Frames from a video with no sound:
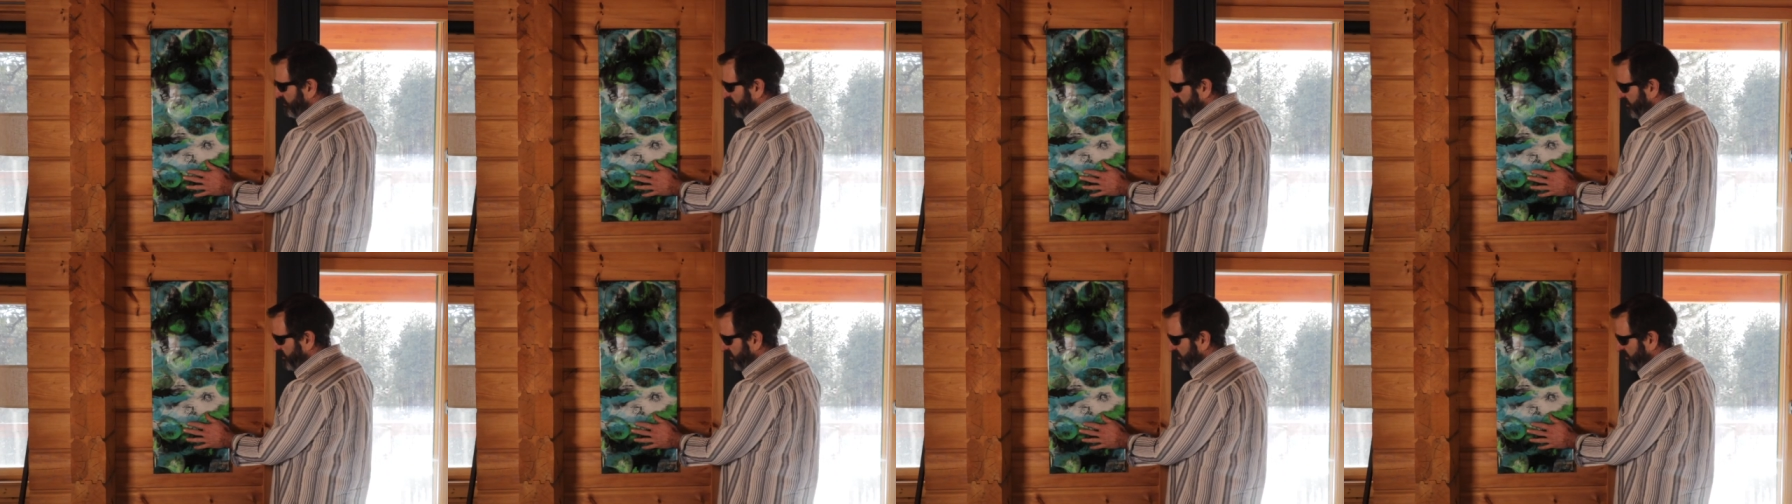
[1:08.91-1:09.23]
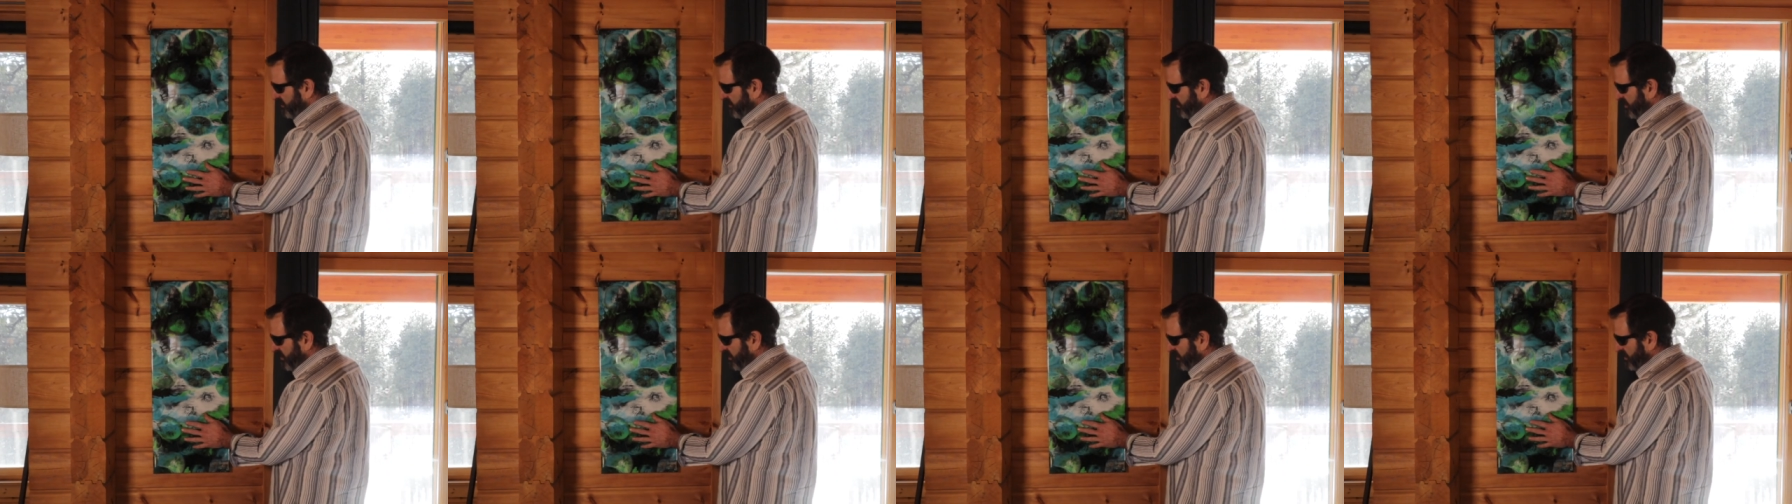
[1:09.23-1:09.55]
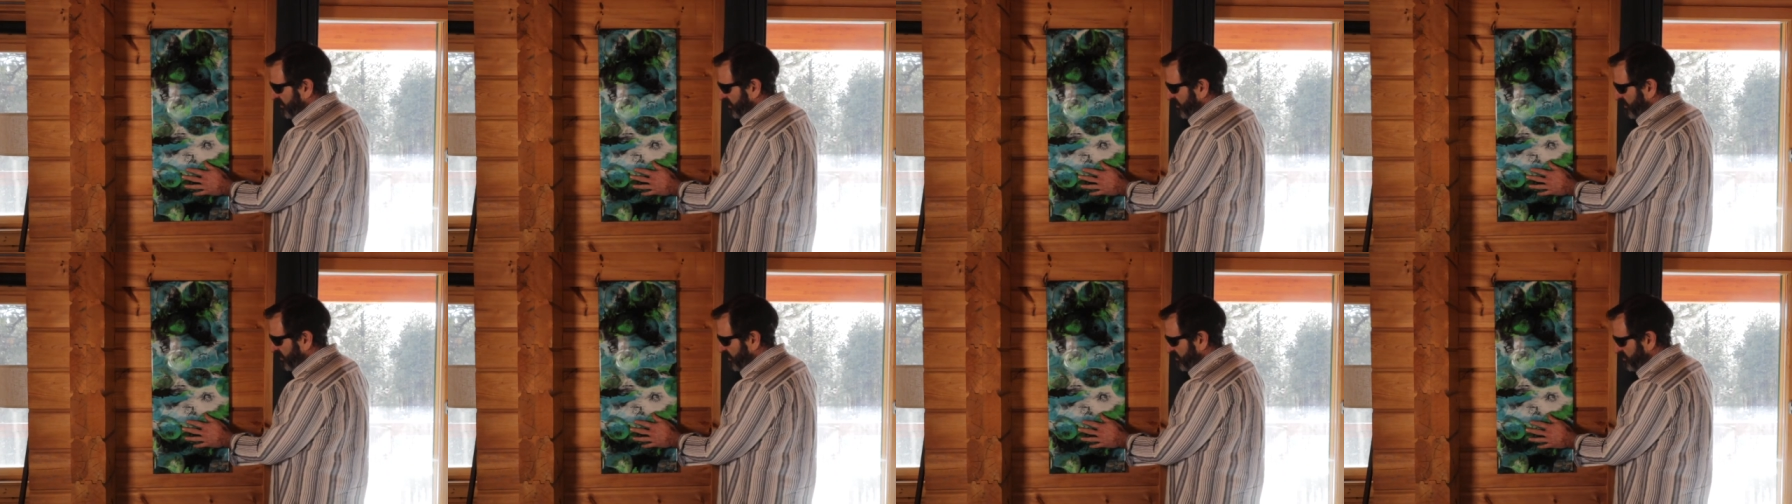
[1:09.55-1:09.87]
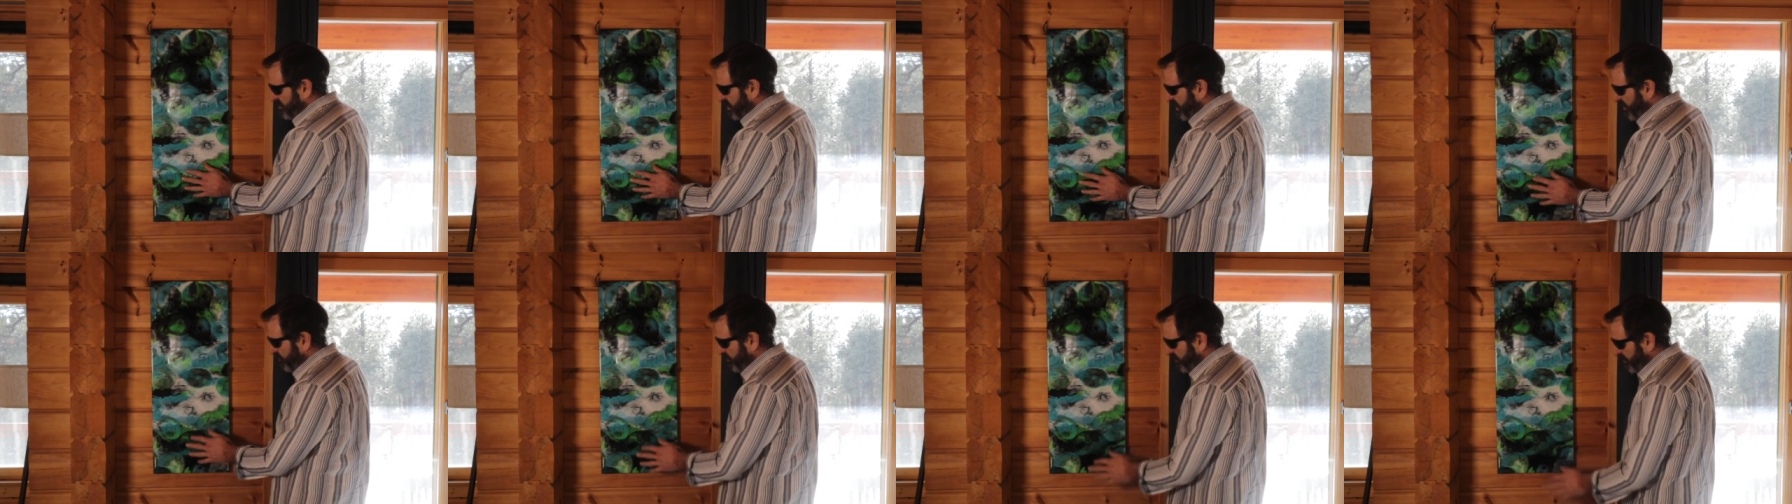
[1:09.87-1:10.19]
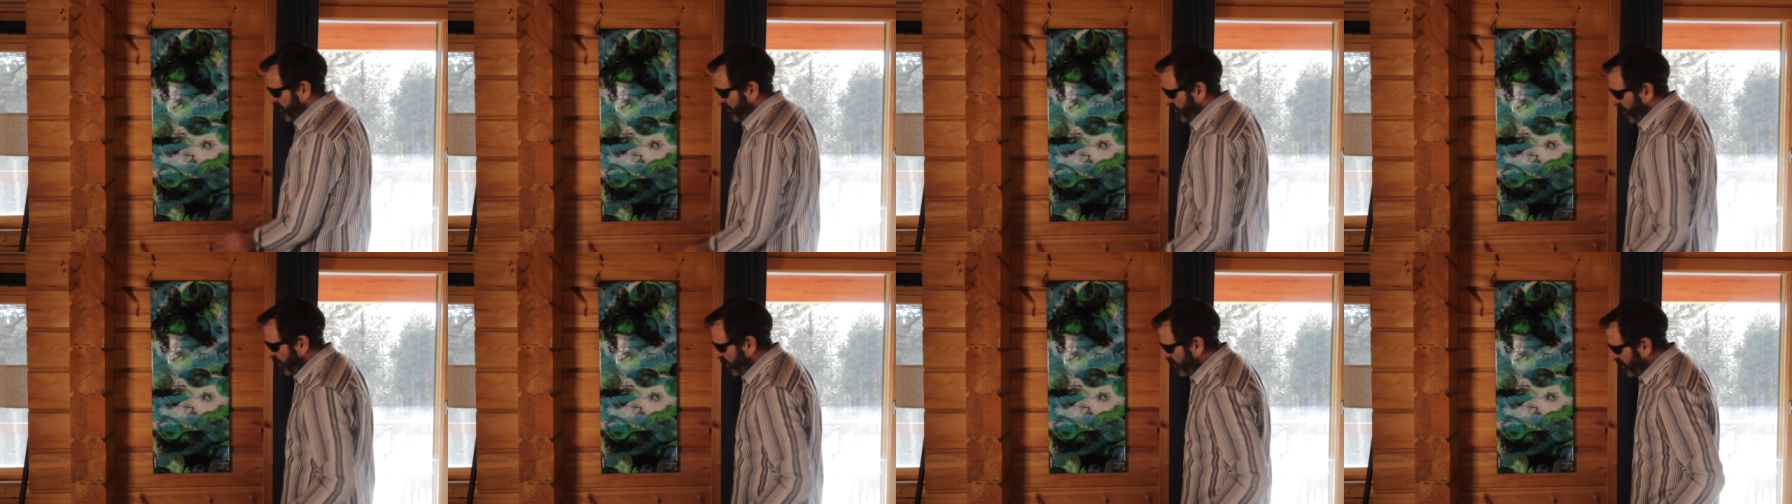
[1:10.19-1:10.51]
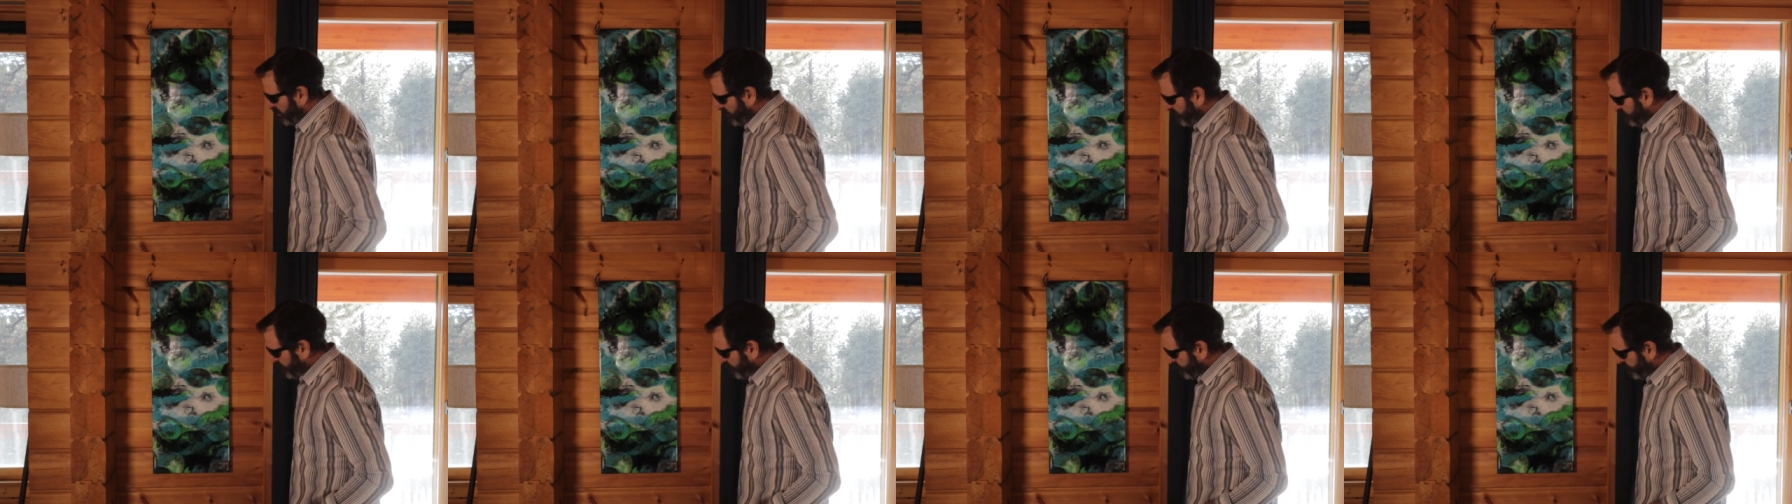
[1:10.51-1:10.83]
of the on top of the
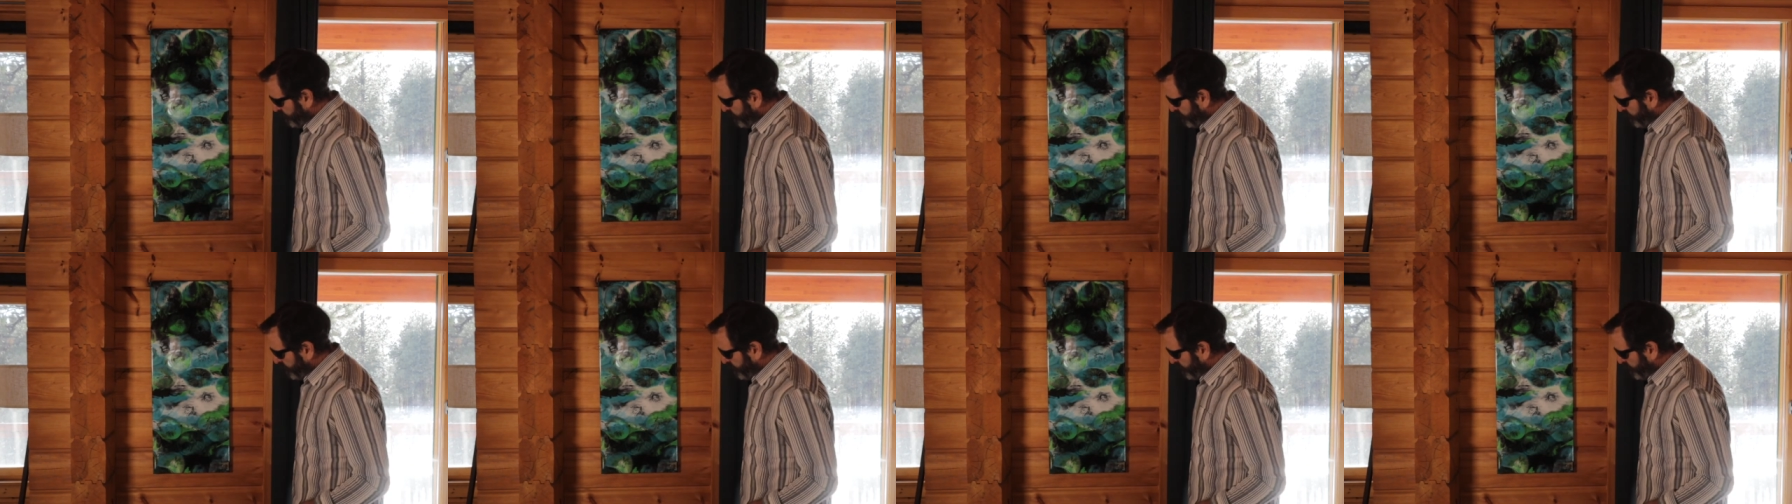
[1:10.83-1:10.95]
art.